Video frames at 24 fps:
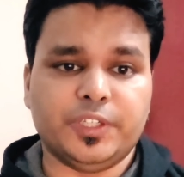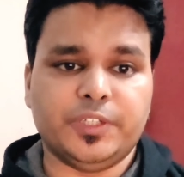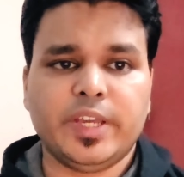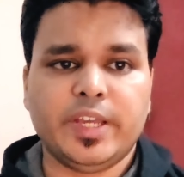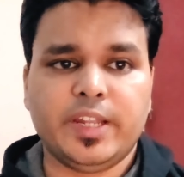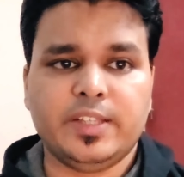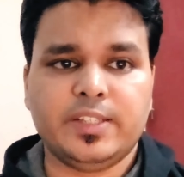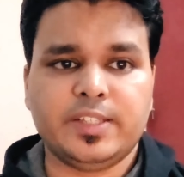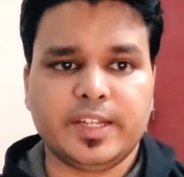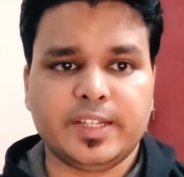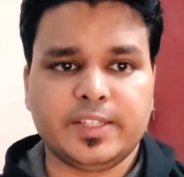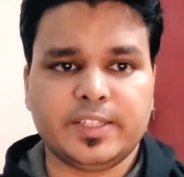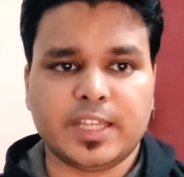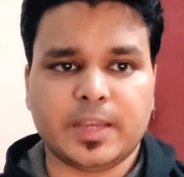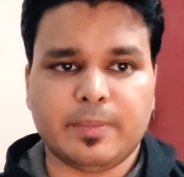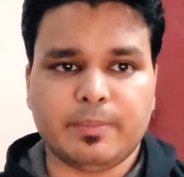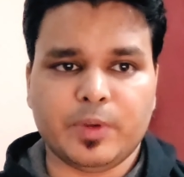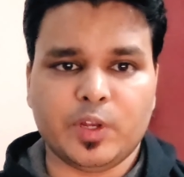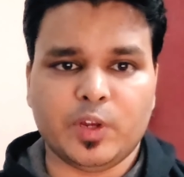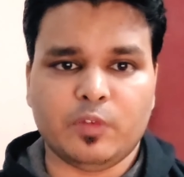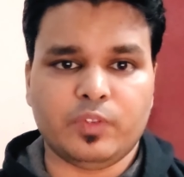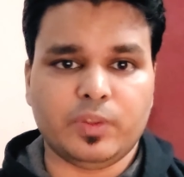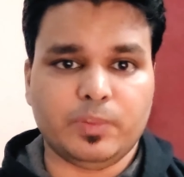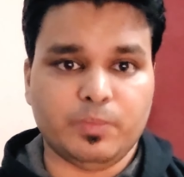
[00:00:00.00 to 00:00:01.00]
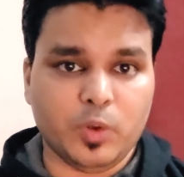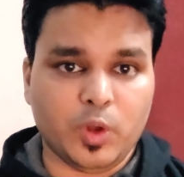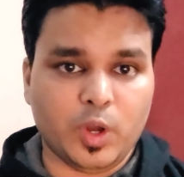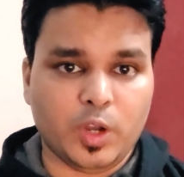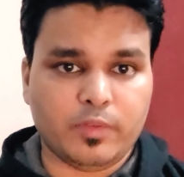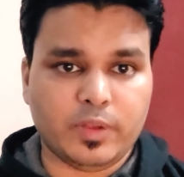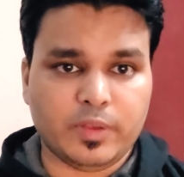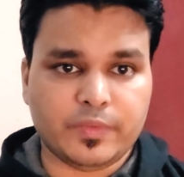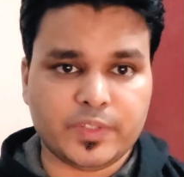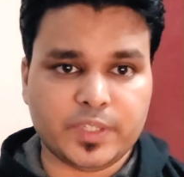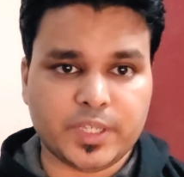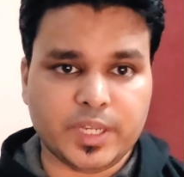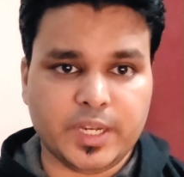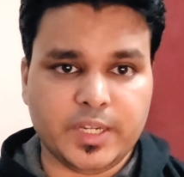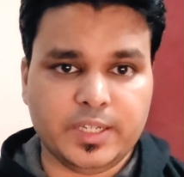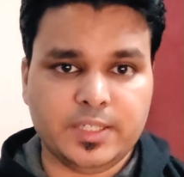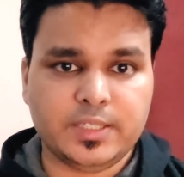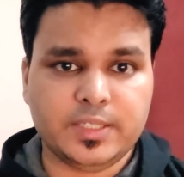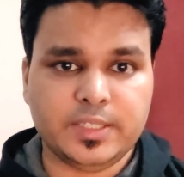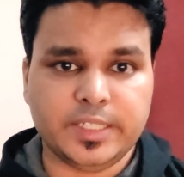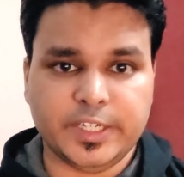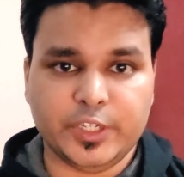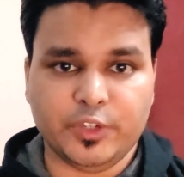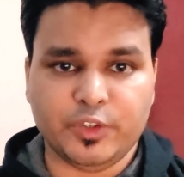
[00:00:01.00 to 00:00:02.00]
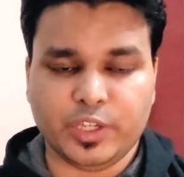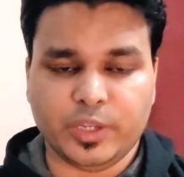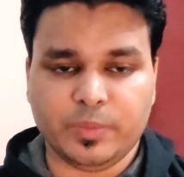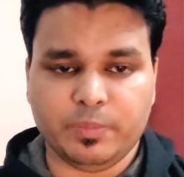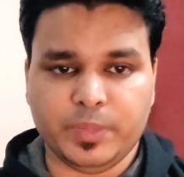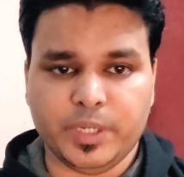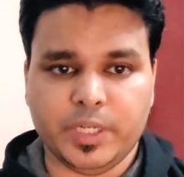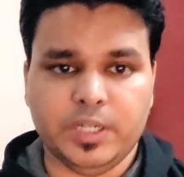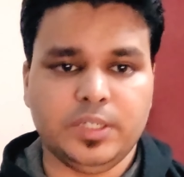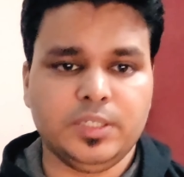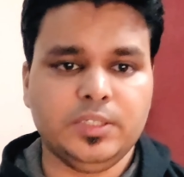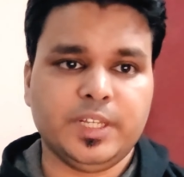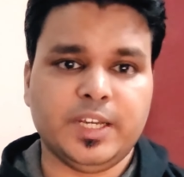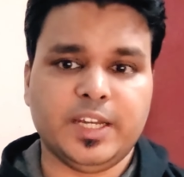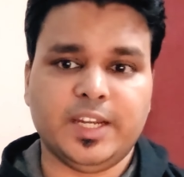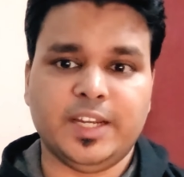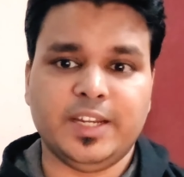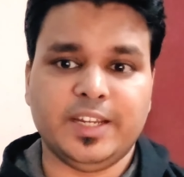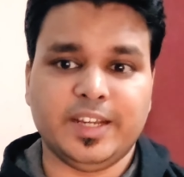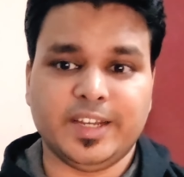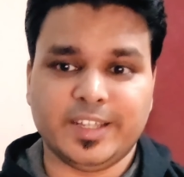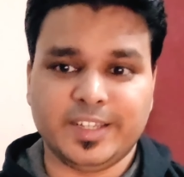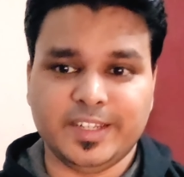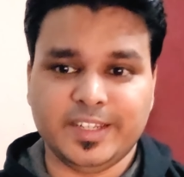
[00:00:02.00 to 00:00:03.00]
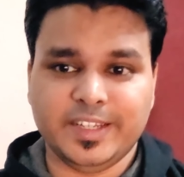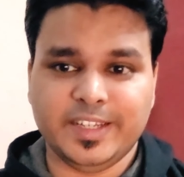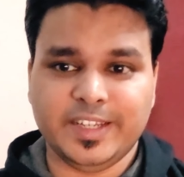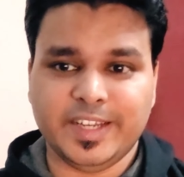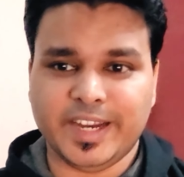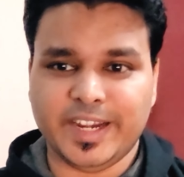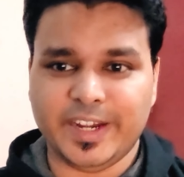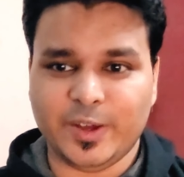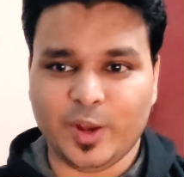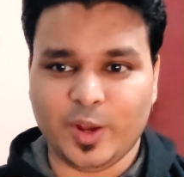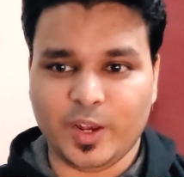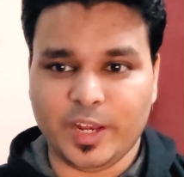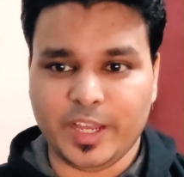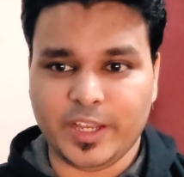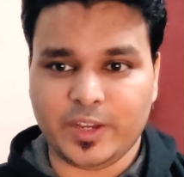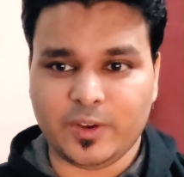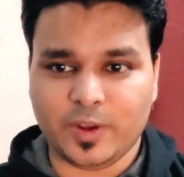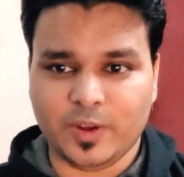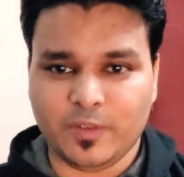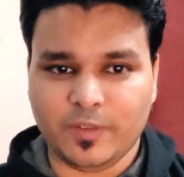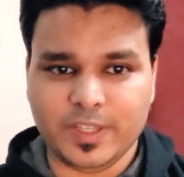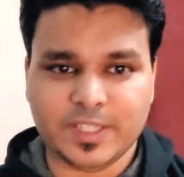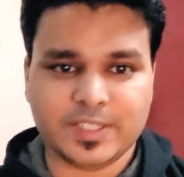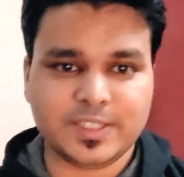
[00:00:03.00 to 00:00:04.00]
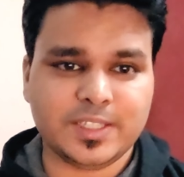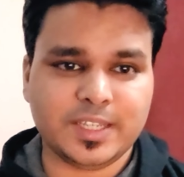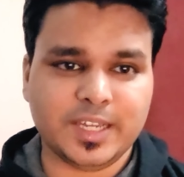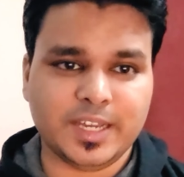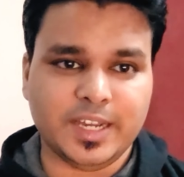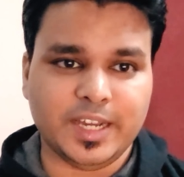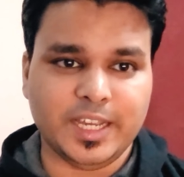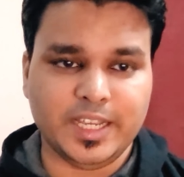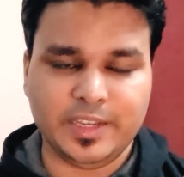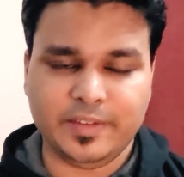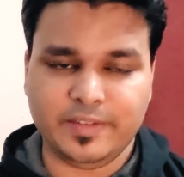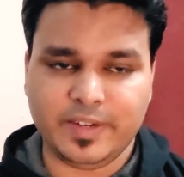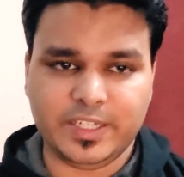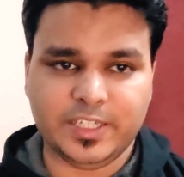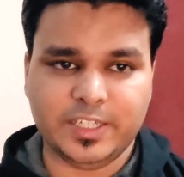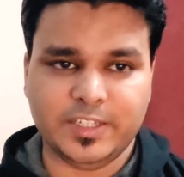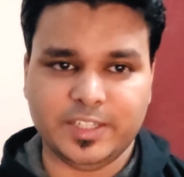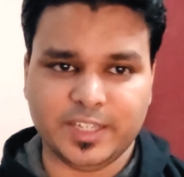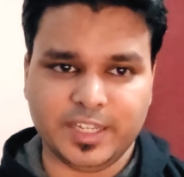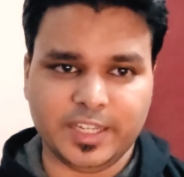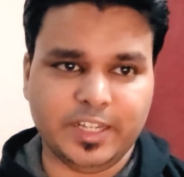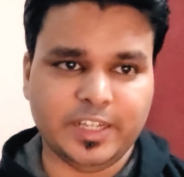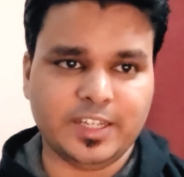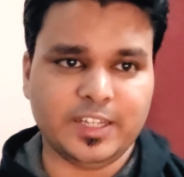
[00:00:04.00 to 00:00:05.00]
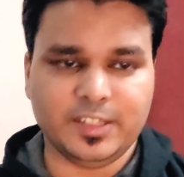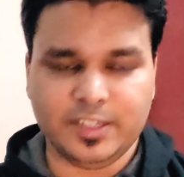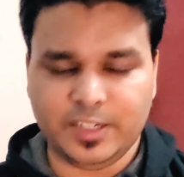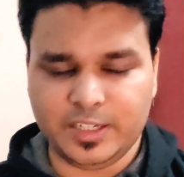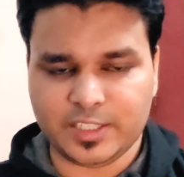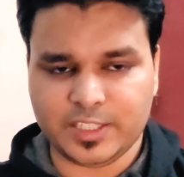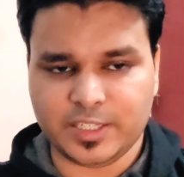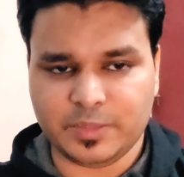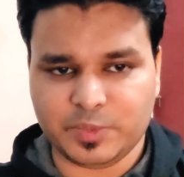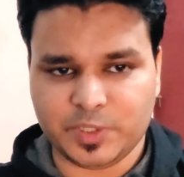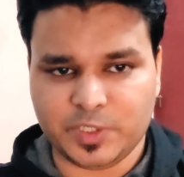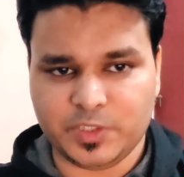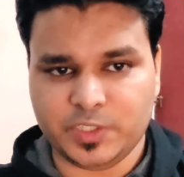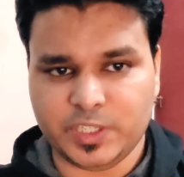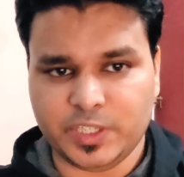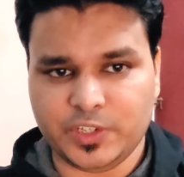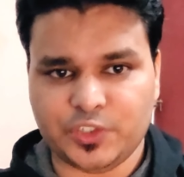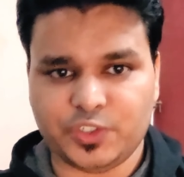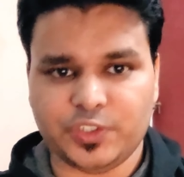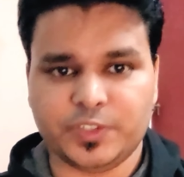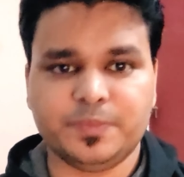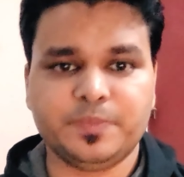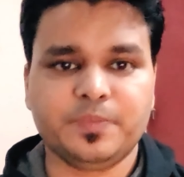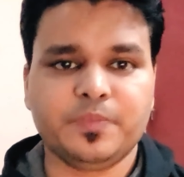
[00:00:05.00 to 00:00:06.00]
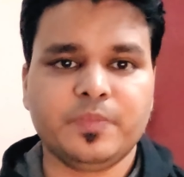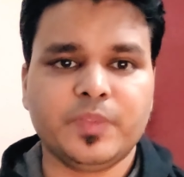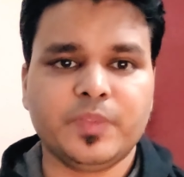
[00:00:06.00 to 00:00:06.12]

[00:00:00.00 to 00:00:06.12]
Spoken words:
Here is an example of the blog websites that you can build, and like always, I have added the link in the description section.